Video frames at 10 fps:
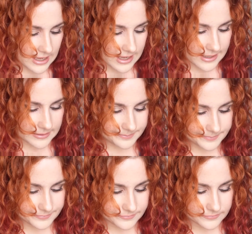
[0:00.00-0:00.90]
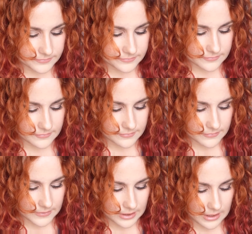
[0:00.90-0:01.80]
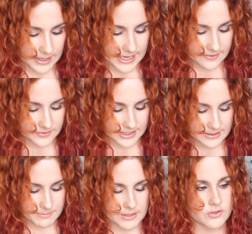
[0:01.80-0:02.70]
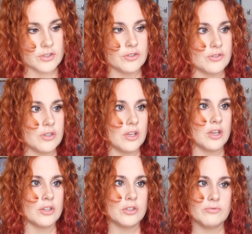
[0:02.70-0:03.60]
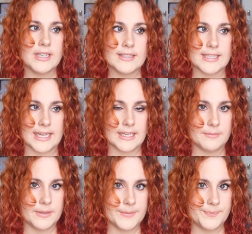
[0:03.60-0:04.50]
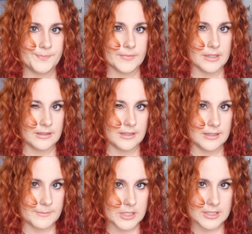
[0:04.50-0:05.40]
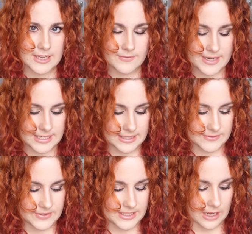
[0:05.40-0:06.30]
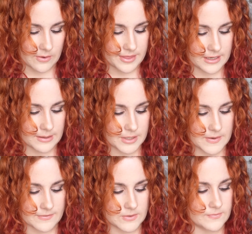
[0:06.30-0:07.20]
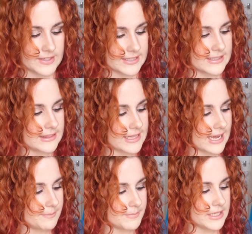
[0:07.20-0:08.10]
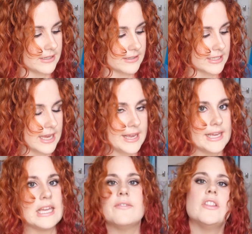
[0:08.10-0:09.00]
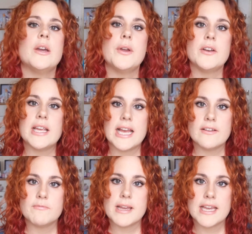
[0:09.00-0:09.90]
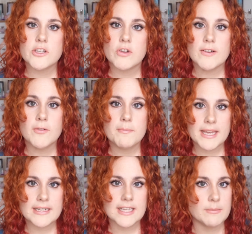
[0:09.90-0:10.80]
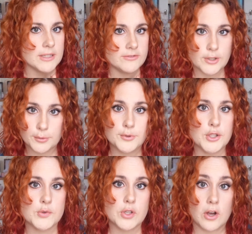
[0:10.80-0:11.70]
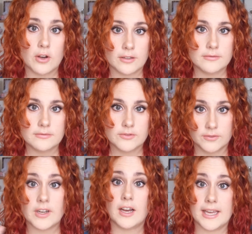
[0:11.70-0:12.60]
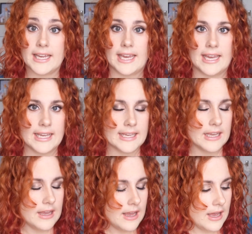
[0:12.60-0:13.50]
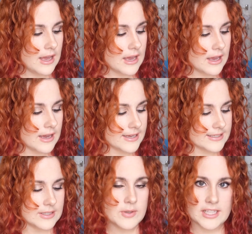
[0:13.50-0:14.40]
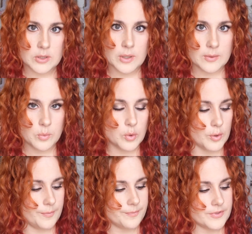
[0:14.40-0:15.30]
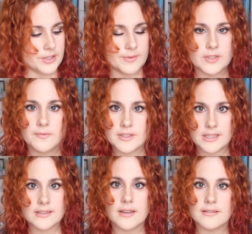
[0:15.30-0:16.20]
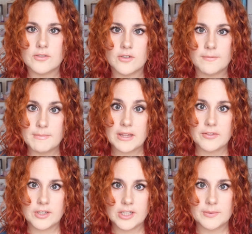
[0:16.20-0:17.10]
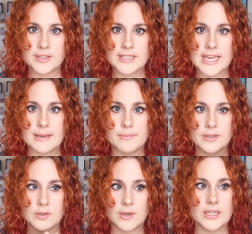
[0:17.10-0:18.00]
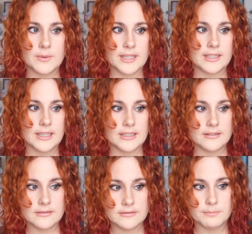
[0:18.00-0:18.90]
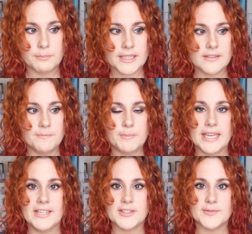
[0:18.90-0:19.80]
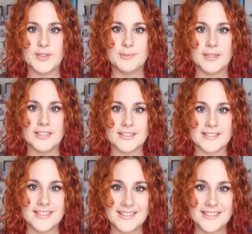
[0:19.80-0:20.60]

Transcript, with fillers: Um, I have seen mentioned uh, Gorilla Tape. I think I mentioned that already in this video. I think I'm going to have to invest in that because even though I only have my hairdryer on medium, I don't use hot, sort of high heat. It still gets quite warm, so it's obviously starting to sort of melt the glue on the tape quite quickly. Massive bee just flew past.